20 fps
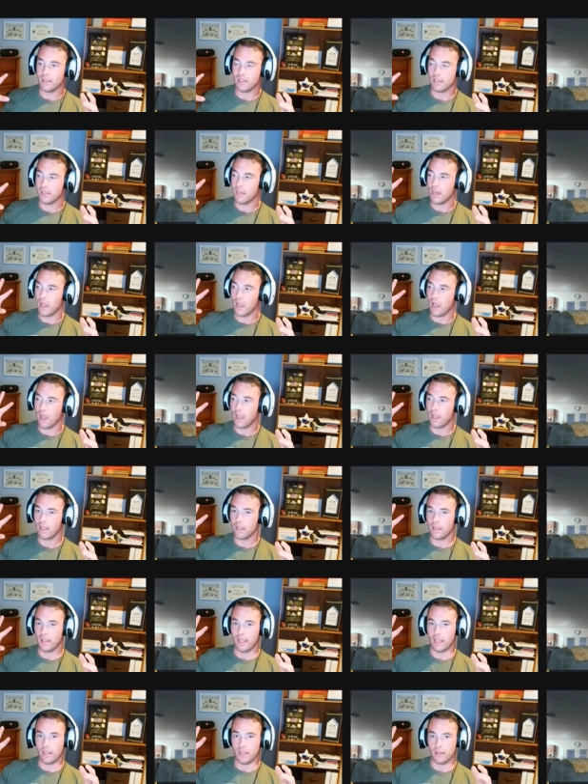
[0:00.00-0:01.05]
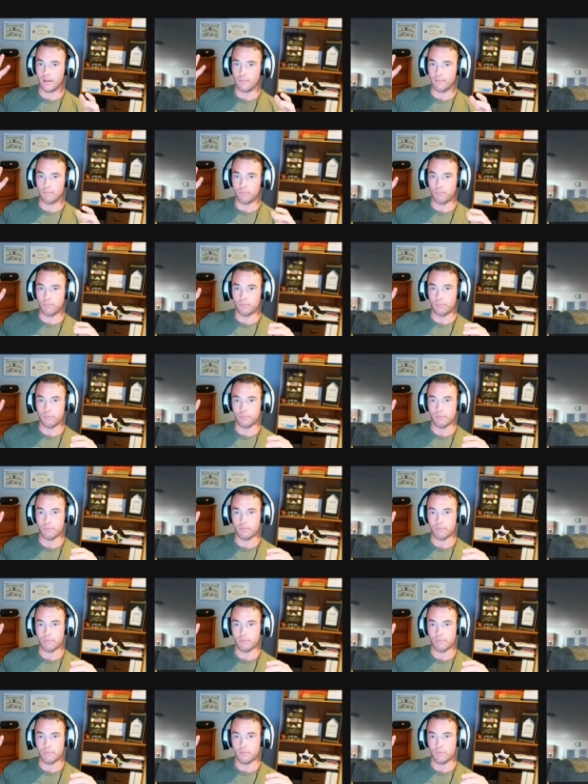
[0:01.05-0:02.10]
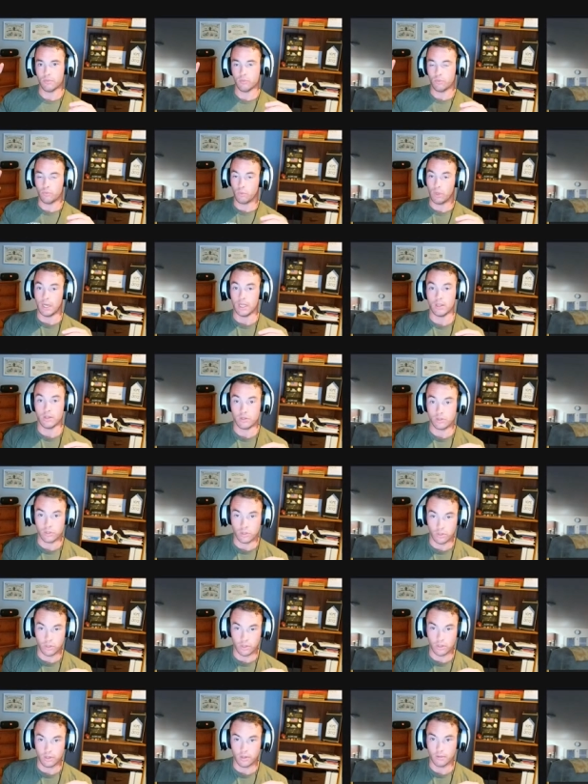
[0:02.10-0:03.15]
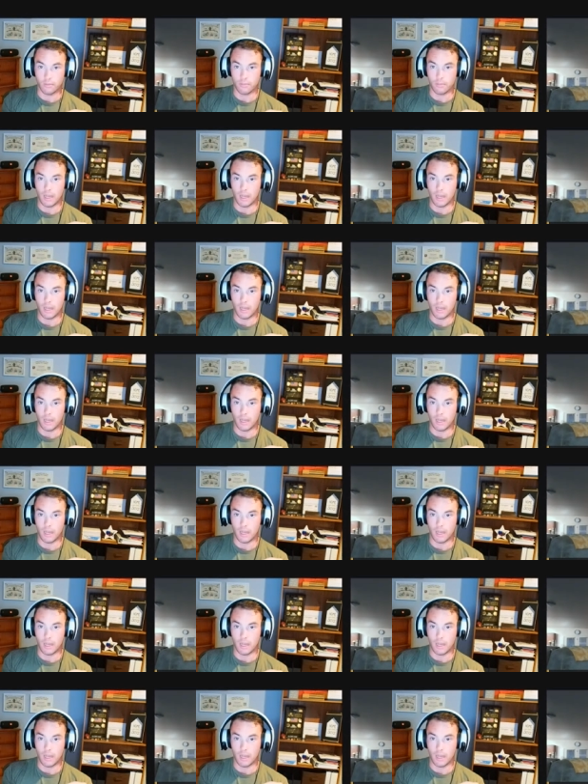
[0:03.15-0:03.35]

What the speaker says: It's not like regular sugar,